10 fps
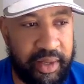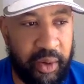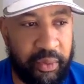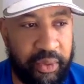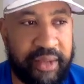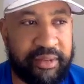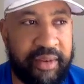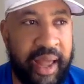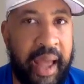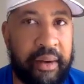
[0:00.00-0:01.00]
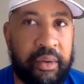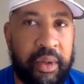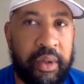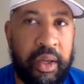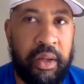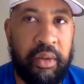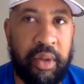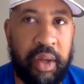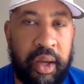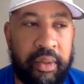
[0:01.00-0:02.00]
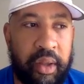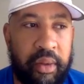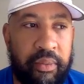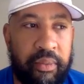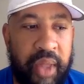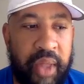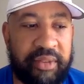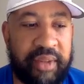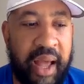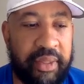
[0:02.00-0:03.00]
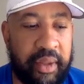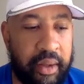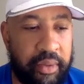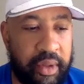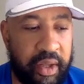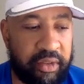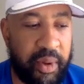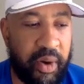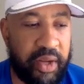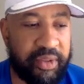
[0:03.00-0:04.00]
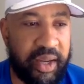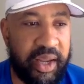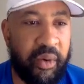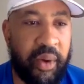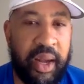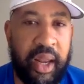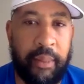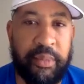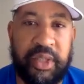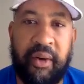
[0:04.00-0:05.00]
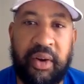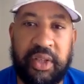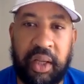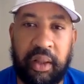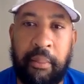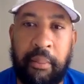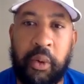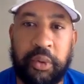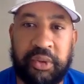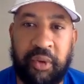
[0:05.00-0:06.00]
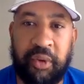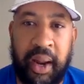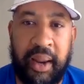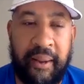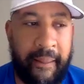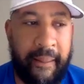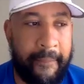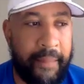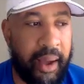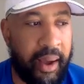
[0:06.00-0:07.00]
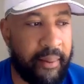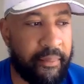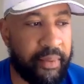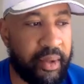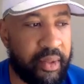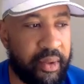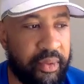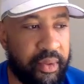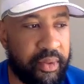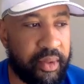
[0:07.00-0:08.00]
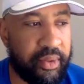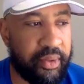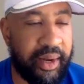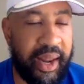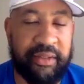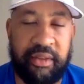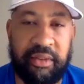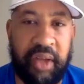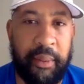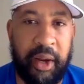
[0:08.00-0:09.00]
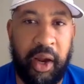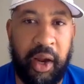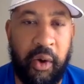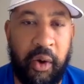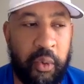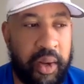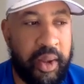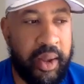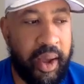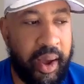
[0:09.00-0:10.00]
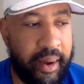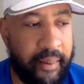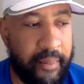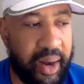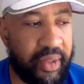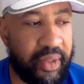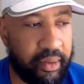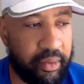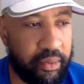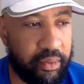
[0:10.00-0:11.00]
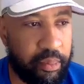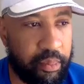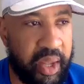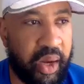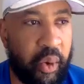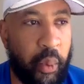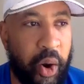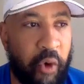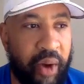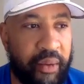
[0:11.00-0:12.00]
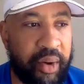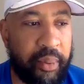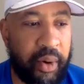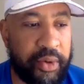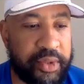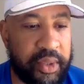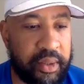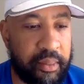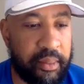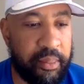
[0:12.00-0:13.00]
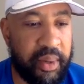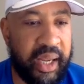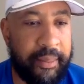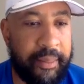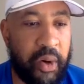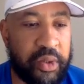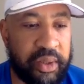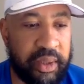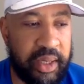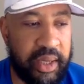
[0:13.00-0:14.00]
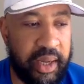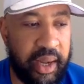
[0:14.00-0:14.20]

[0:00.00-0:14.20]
that's not the experience that he'll end up cherishing the most, right? The lessons come and go, but I think being a well-rounded person, being emotionally